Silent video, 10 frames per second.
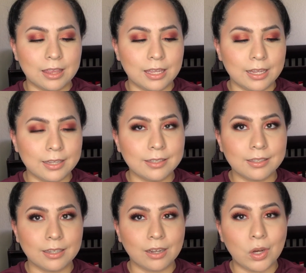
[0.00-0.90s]

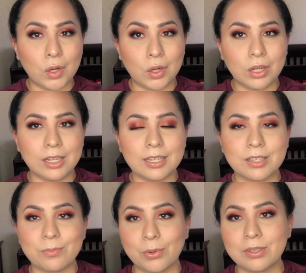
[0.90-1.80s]
this haul
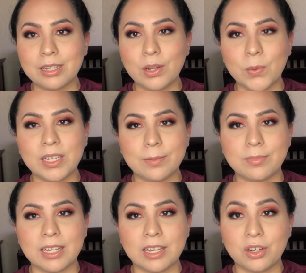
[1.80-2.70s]
is mostly going to
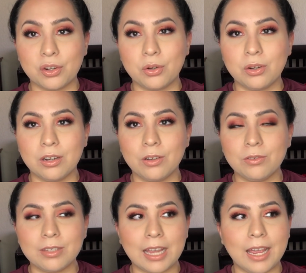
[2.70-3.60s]
be girl
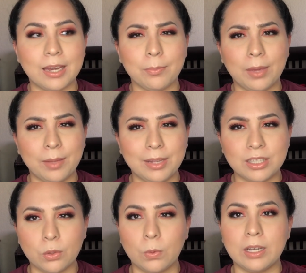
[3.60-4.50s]
clothes and baby
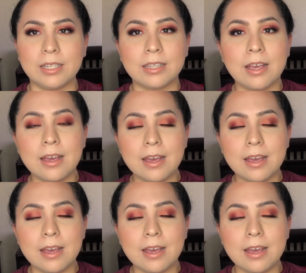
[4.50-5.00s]
toys.